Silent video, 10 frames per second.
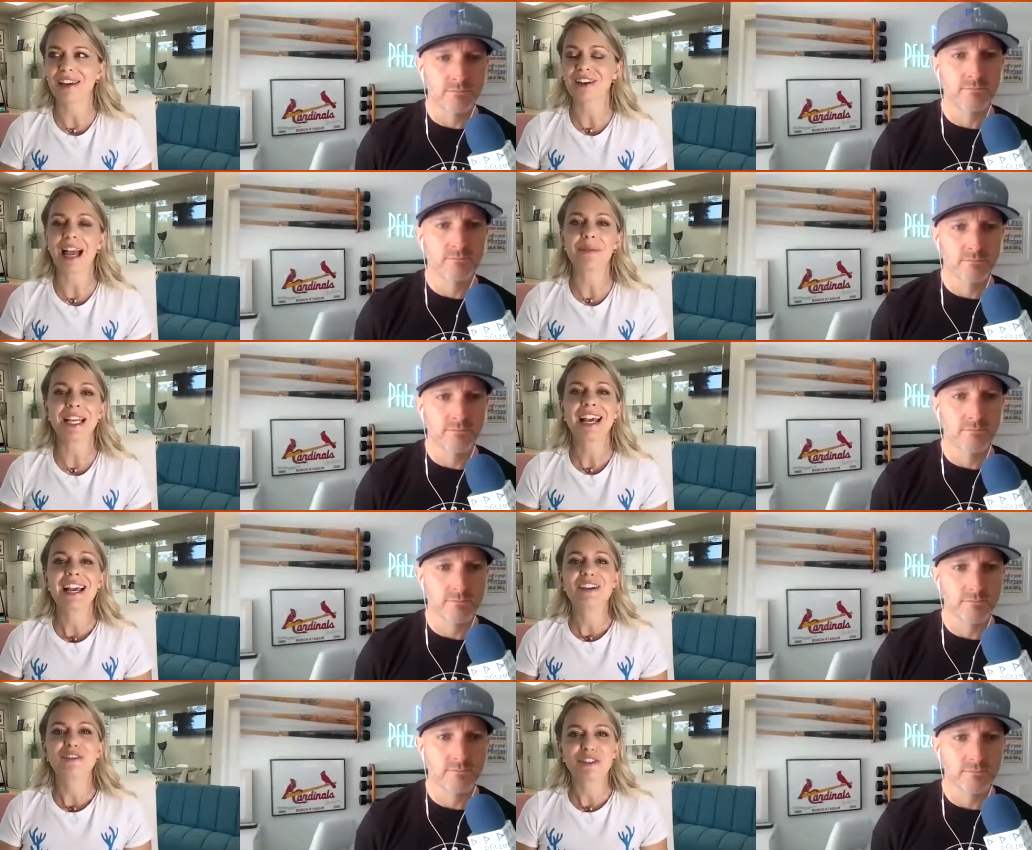Speaker 1: I mean,
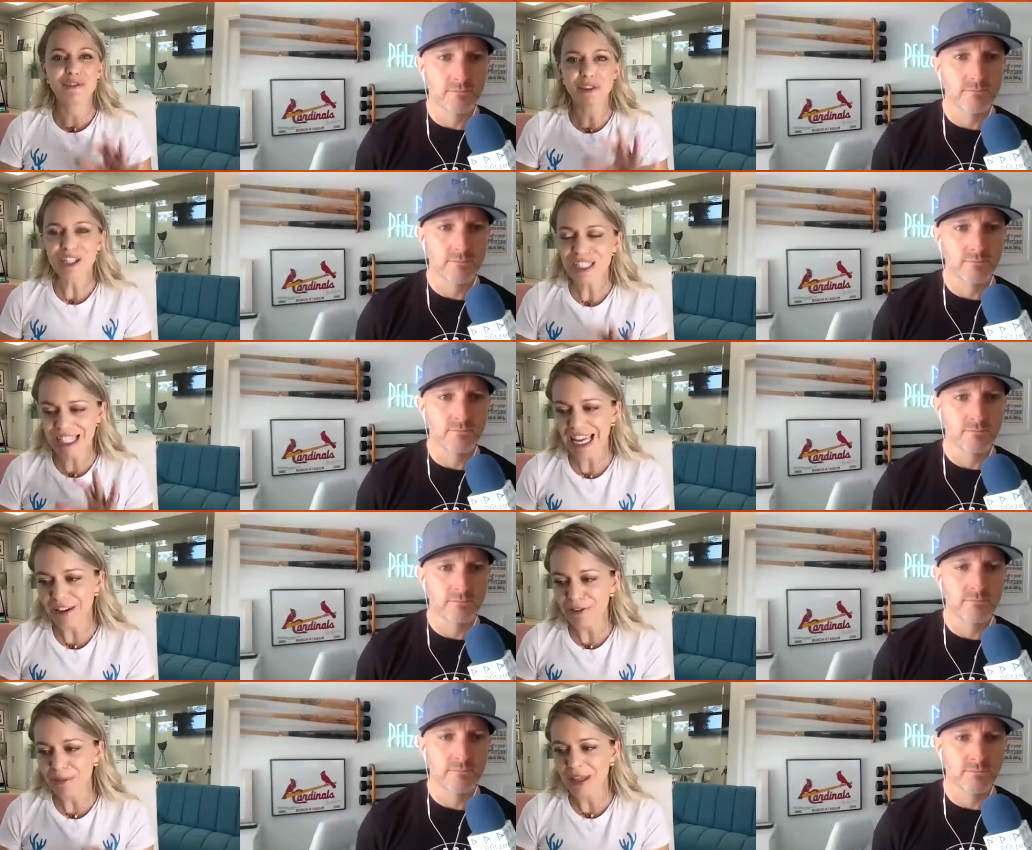the first thing for
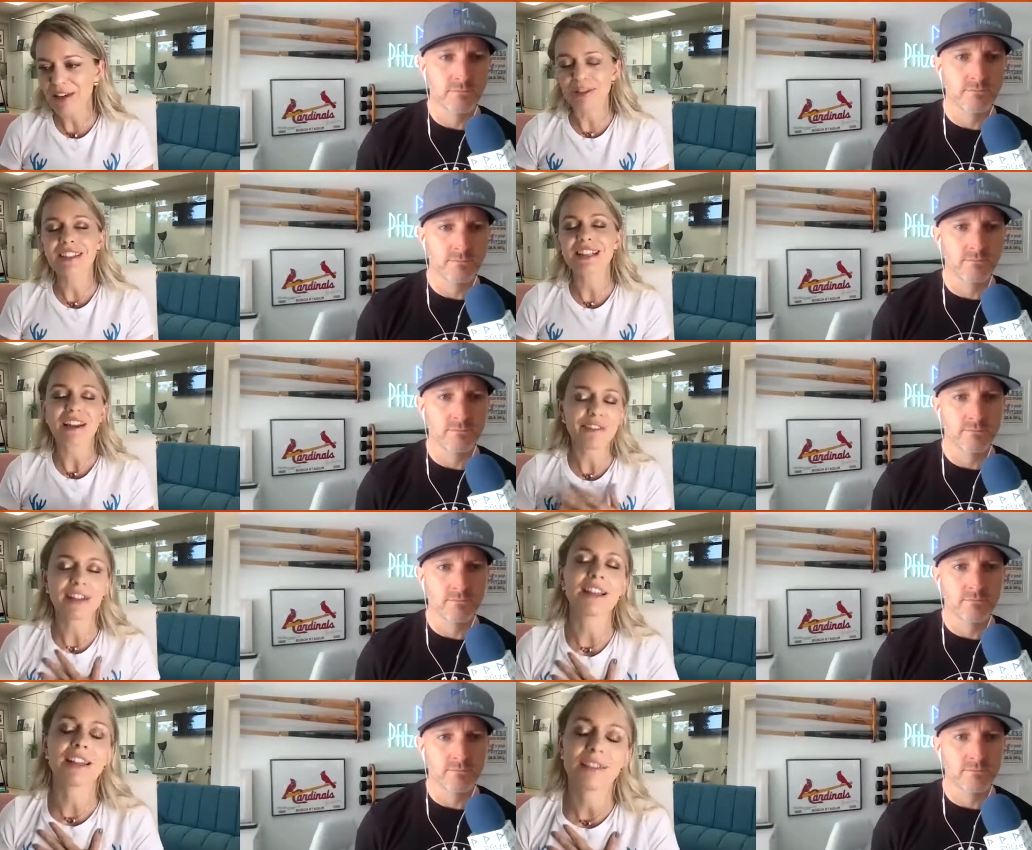me was I fell
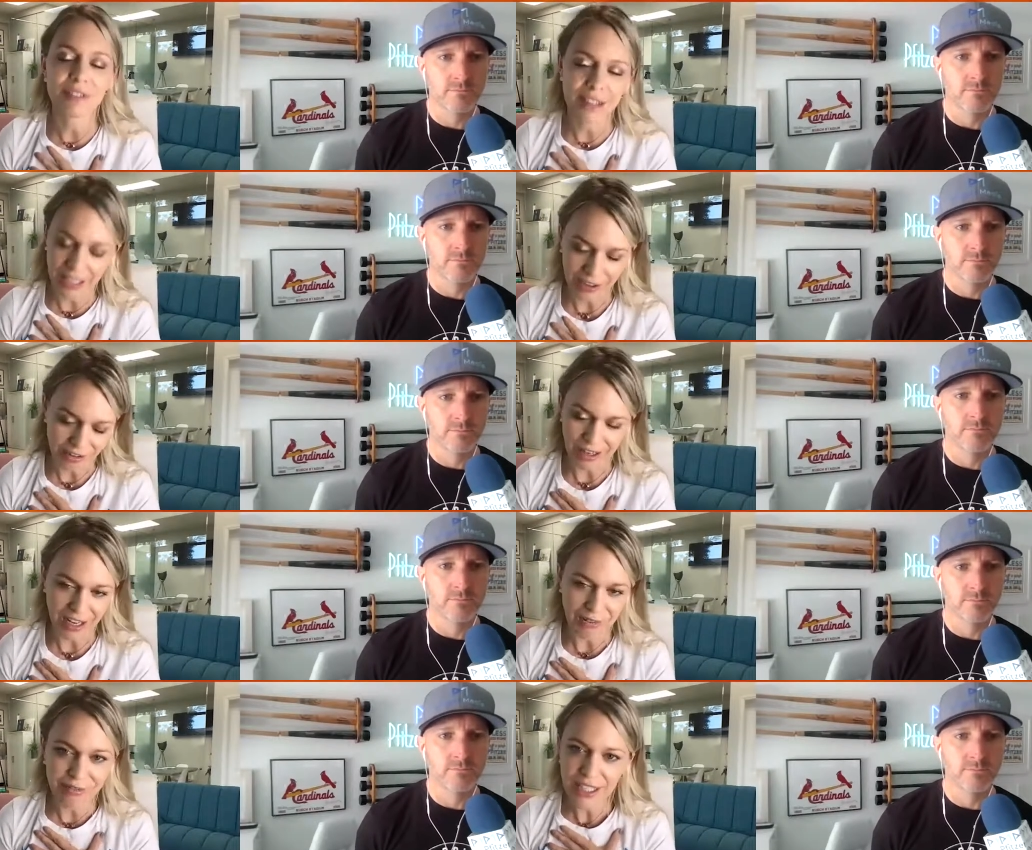in love with the area. I
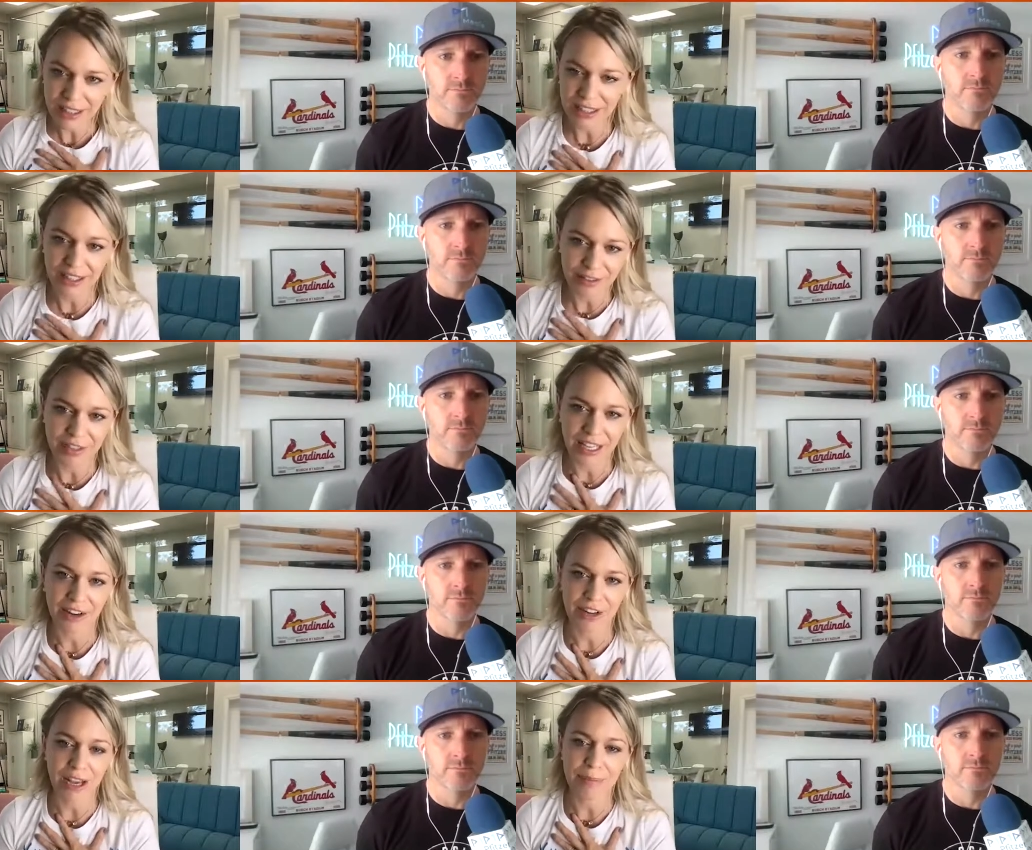really love the
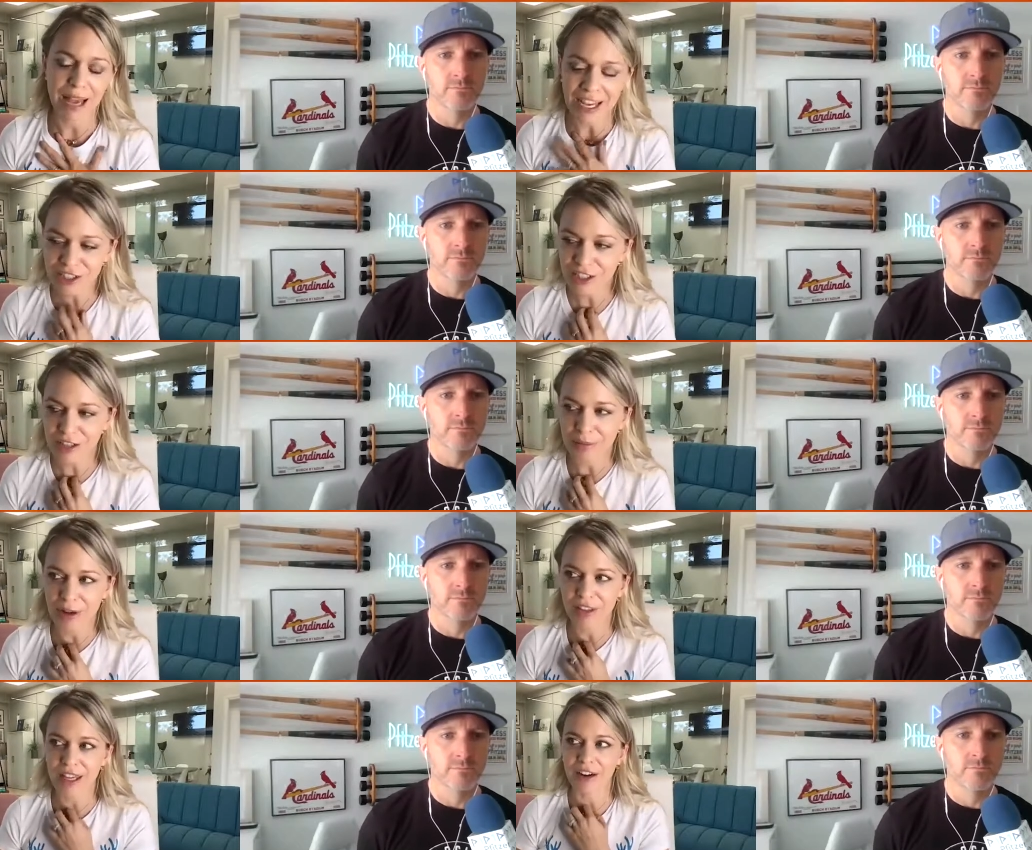area. I'm passionate about
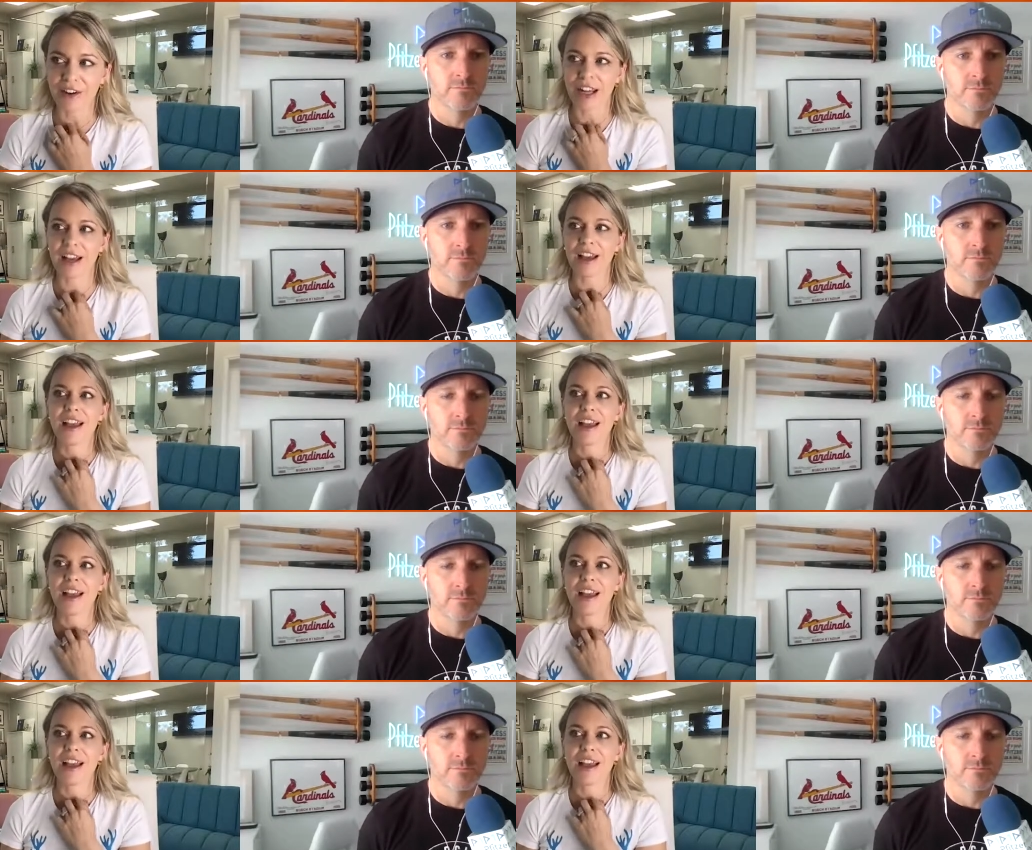the area.